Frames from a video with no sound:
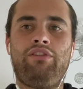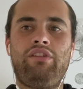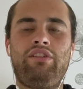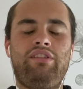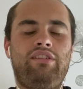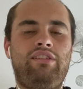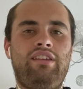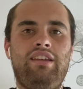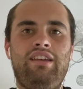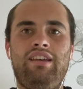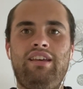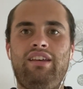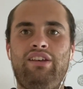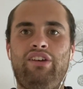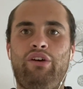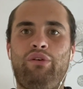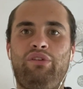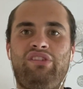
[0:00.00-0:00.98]
And
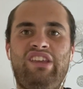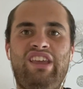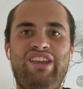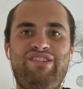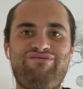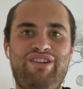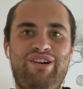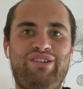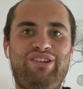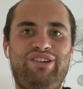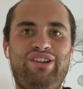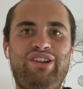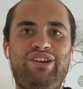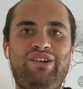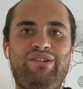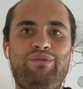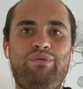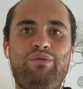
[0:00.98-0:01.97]
obviously he rounded
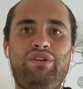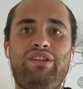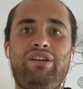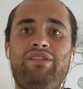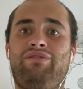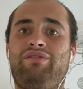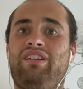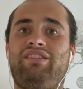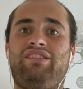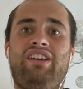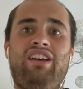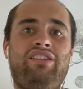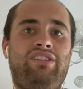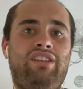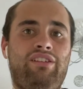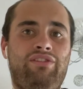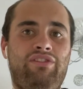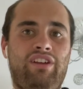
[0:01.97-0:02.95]
it with a
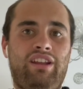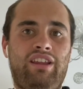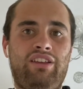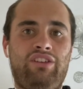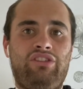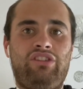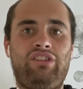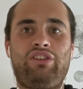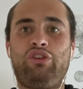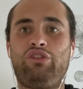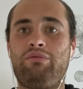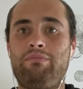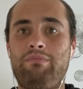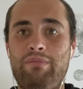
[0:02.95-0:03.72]
fantastic finish, couldn't